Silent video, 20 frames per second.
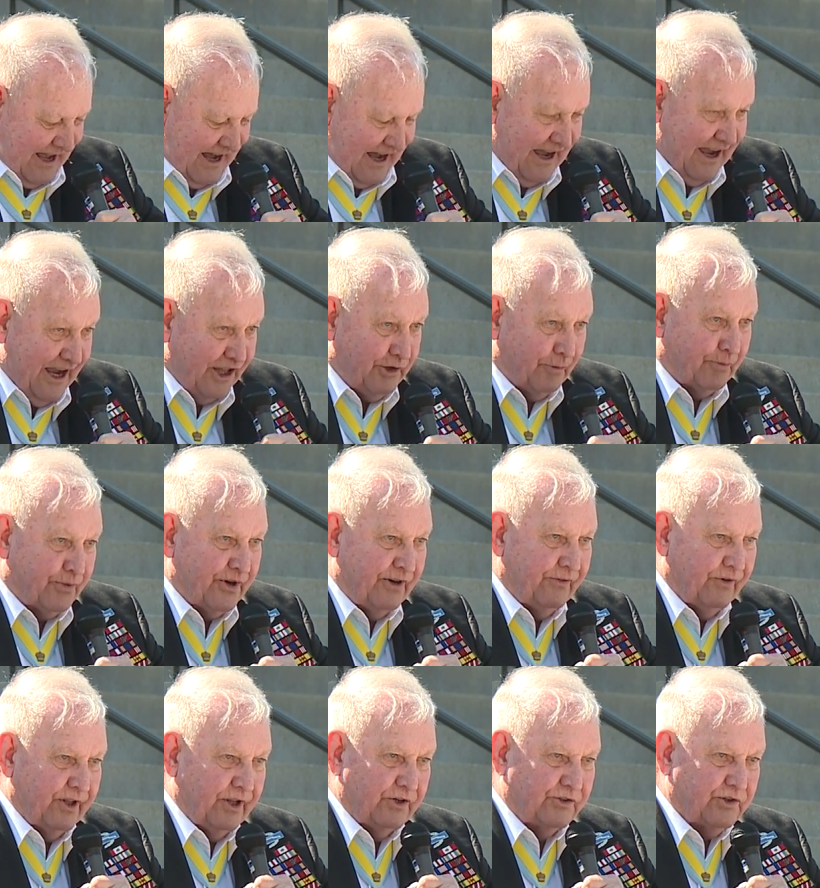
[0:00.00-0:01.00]
I had the
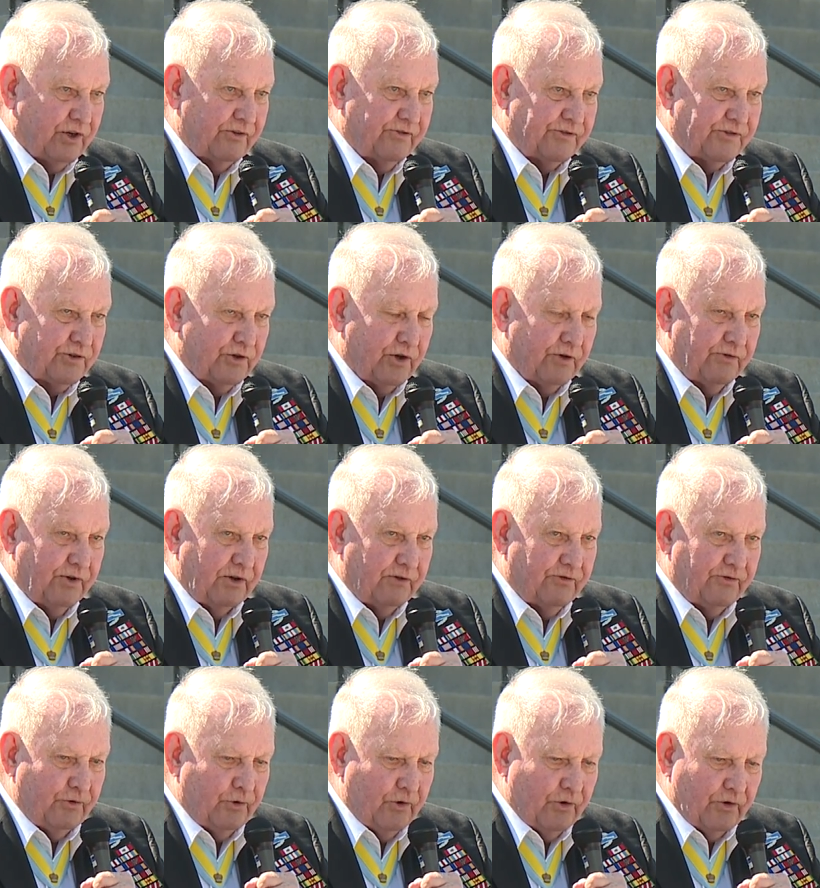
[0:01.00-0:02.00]
privilege of serving
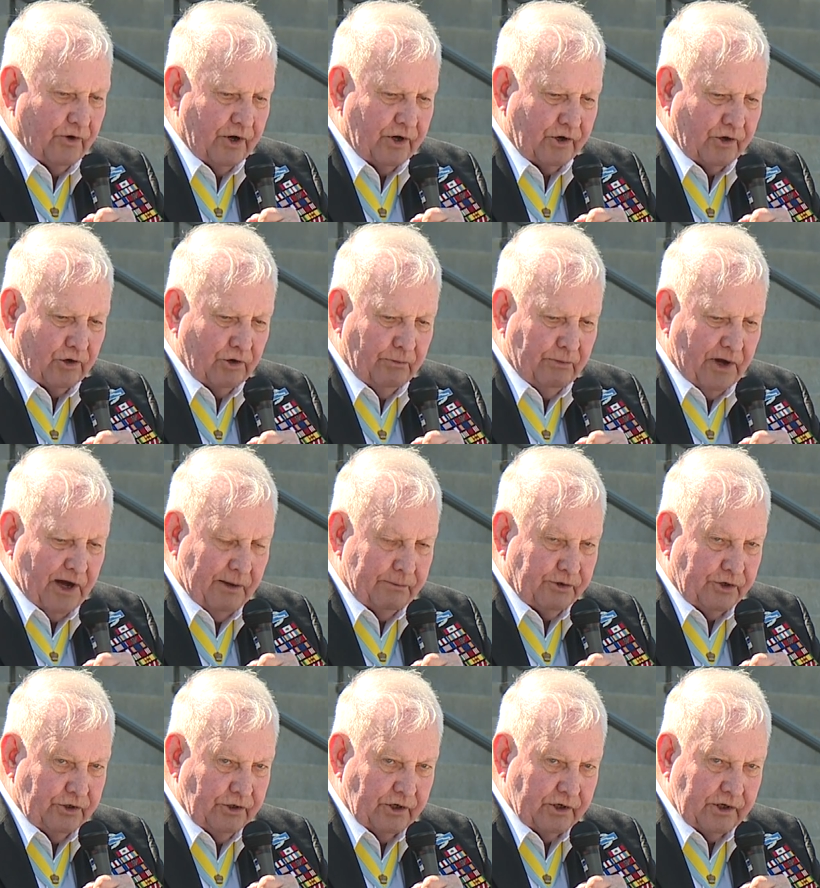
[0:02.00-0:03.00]
for Colonel
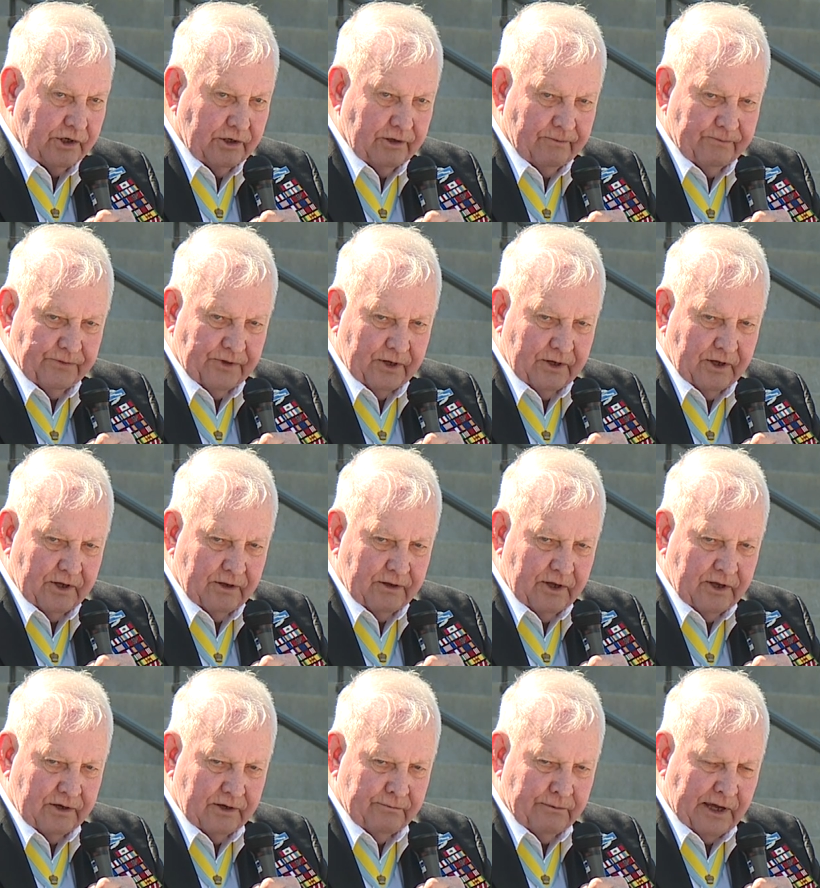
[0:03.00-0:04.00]
Bob Cook
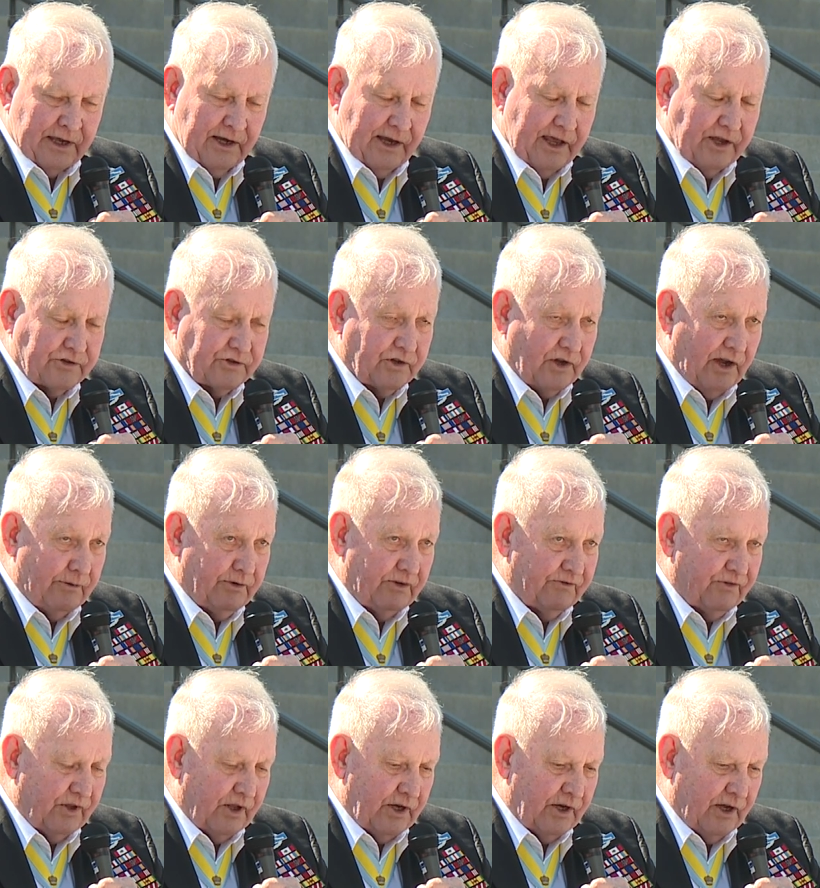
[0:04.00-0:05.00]
in my last job
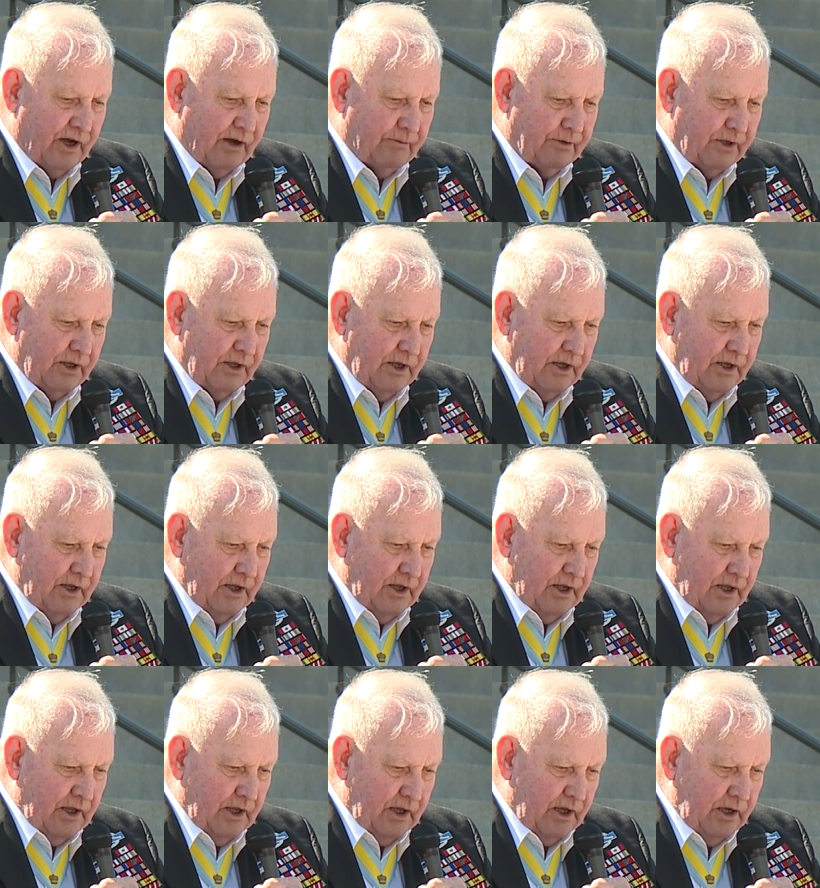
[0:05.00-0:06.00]
in Vietnam.
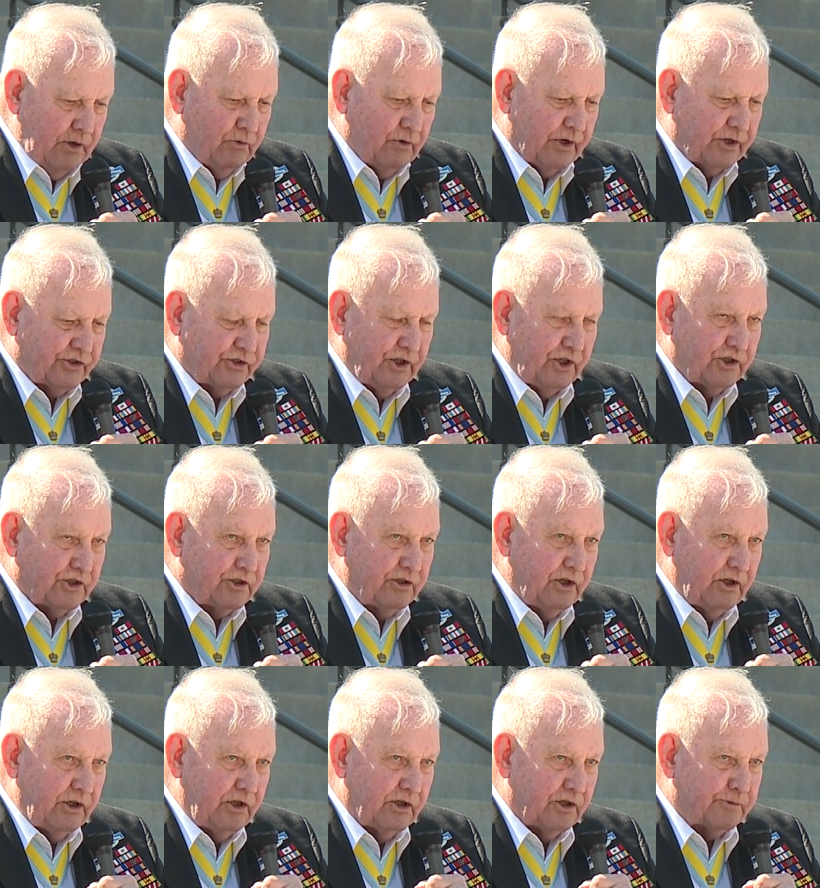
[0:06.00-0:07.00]
He was
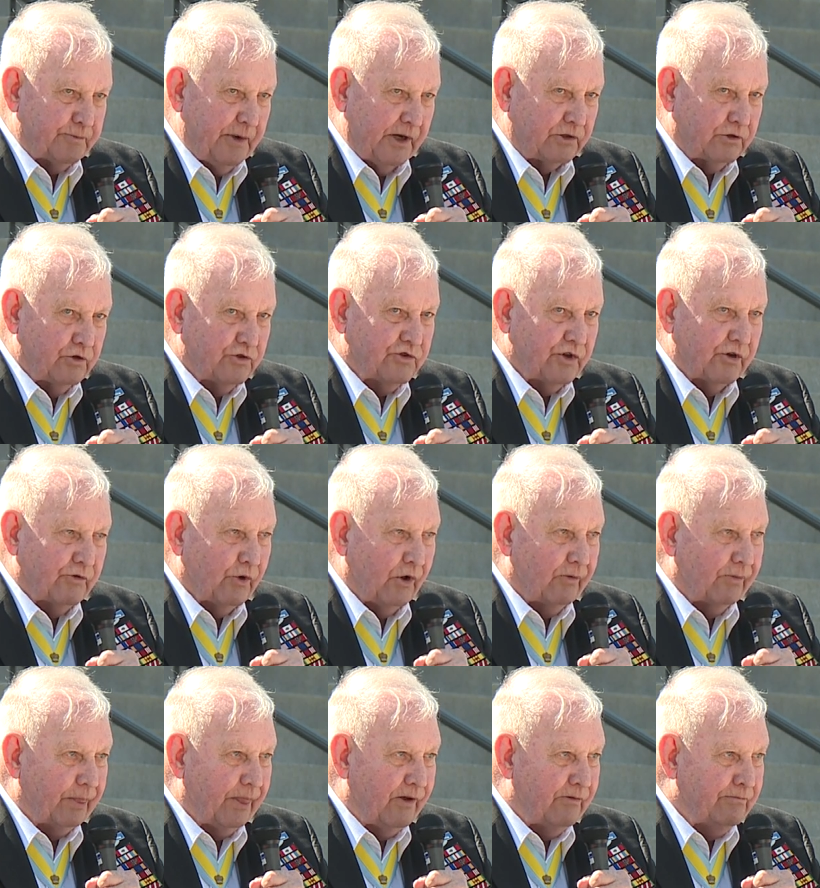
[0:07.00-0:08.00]
the Inspector
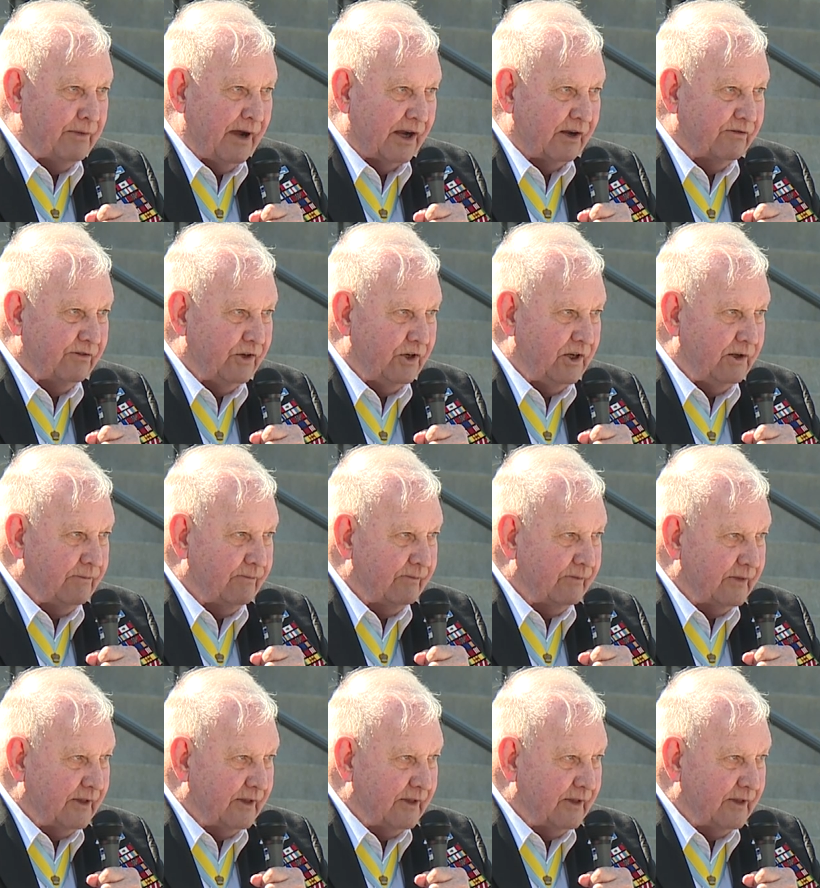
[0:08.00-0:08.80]
General of MACV,